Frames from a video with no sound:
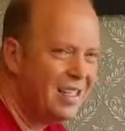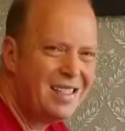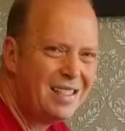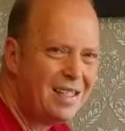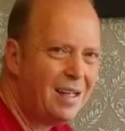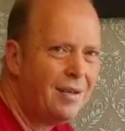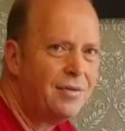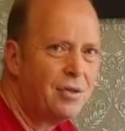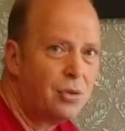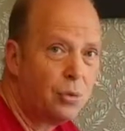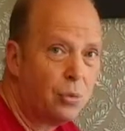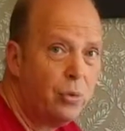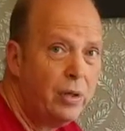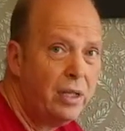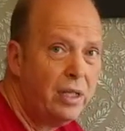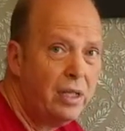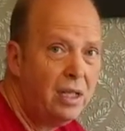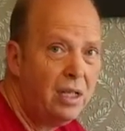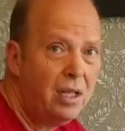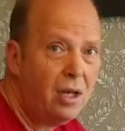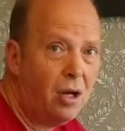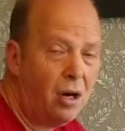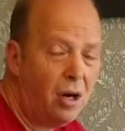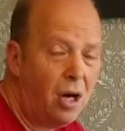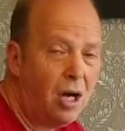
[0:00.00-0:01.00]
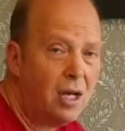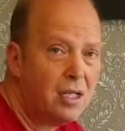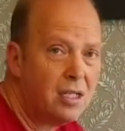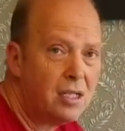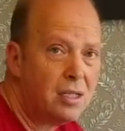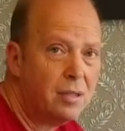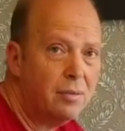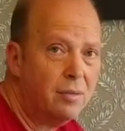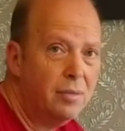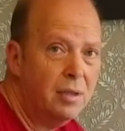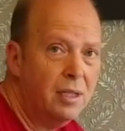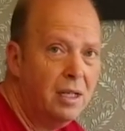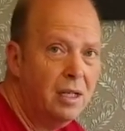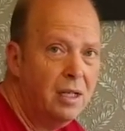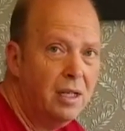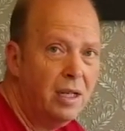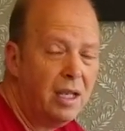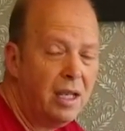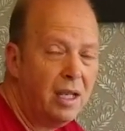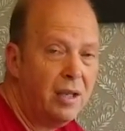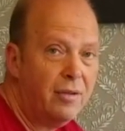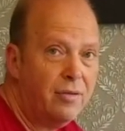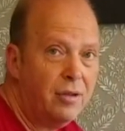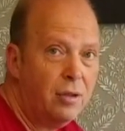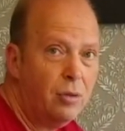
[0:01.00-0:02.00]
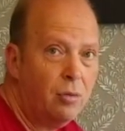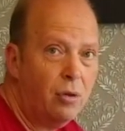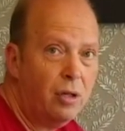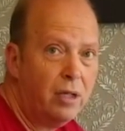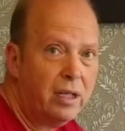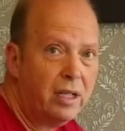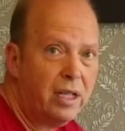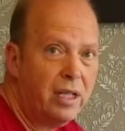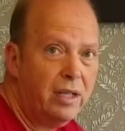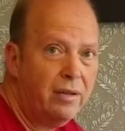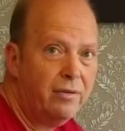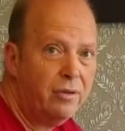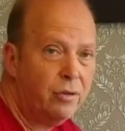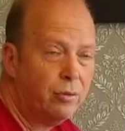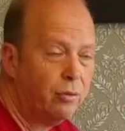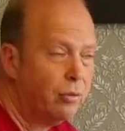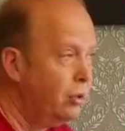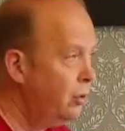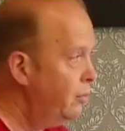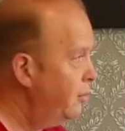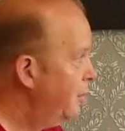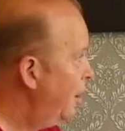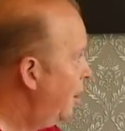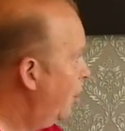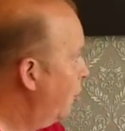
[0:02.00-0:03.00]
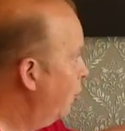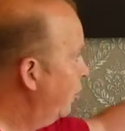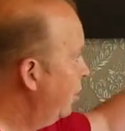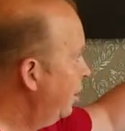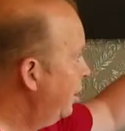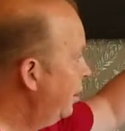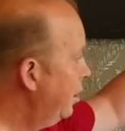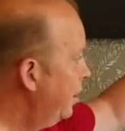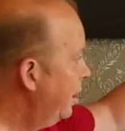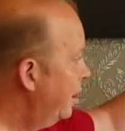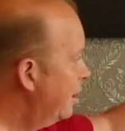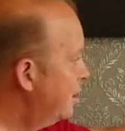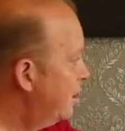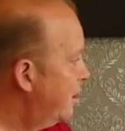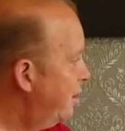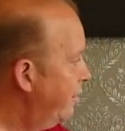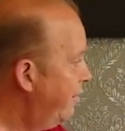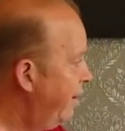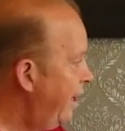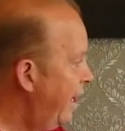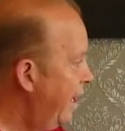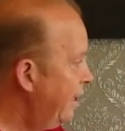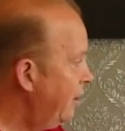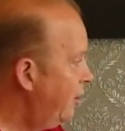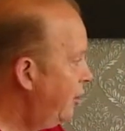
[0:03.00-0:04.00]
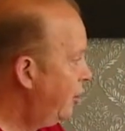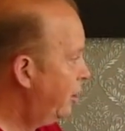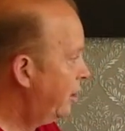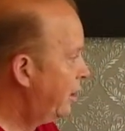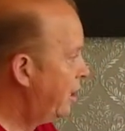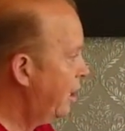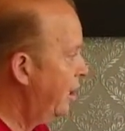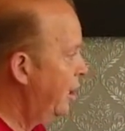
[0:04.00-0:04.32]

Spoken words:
stuff's really awesome if you want to give the room a really nice divide look.